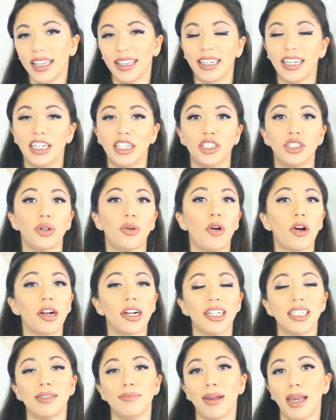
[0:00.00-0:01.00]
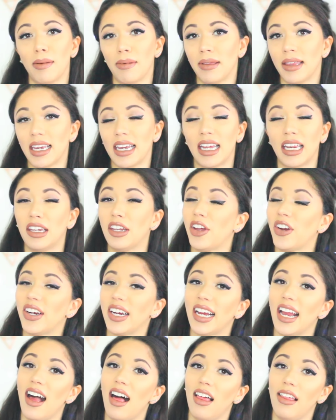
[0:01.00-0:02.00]
lean towards Maybelline,
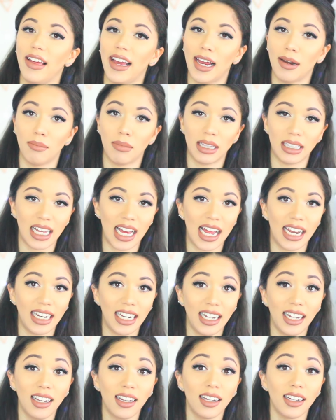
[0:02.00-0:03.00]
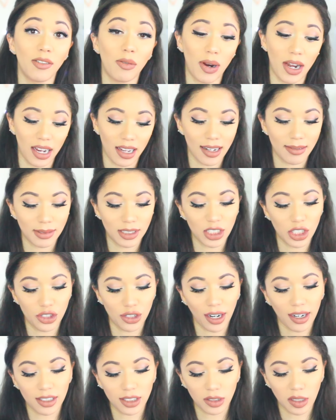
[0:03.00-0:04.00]
L'Oreal, and Milani when it comes to
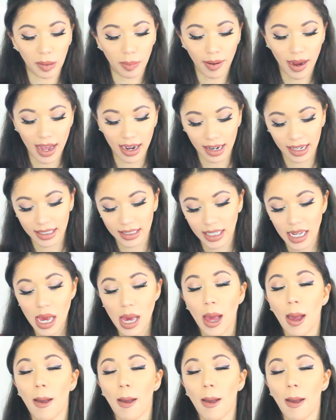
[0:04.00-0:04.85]
drugstore products,